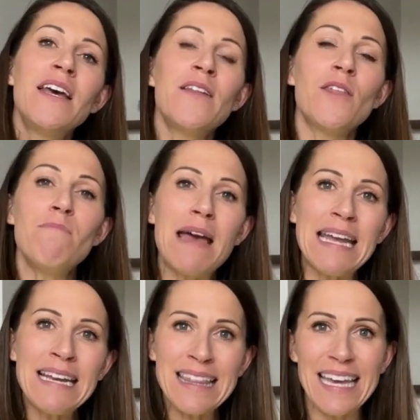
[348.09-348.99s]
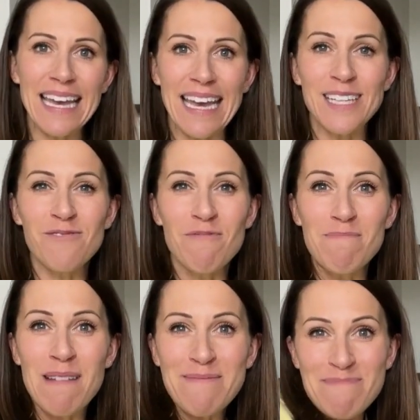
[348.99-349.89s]
The main thing is
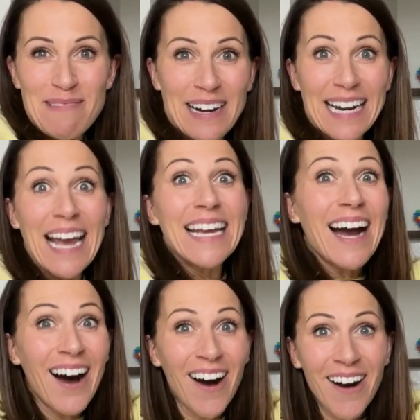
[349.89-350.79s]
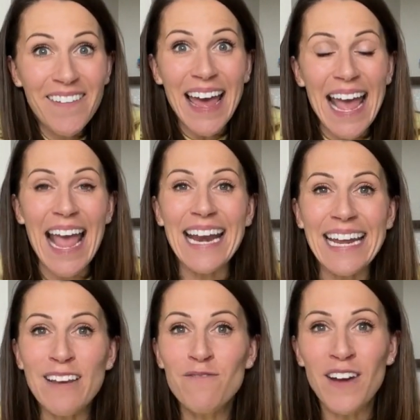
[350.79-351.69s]
remembering, are there
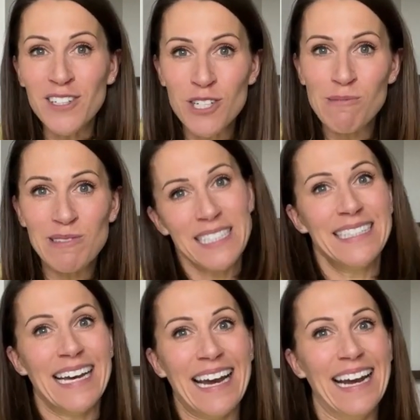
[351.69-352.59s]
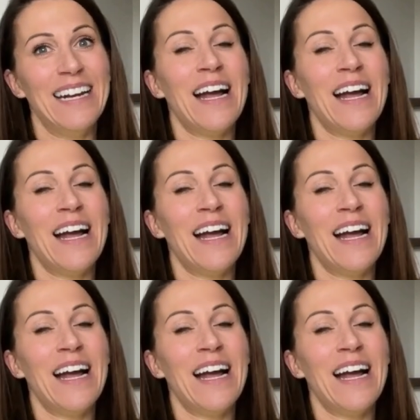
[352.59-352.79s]
any vegetables in there?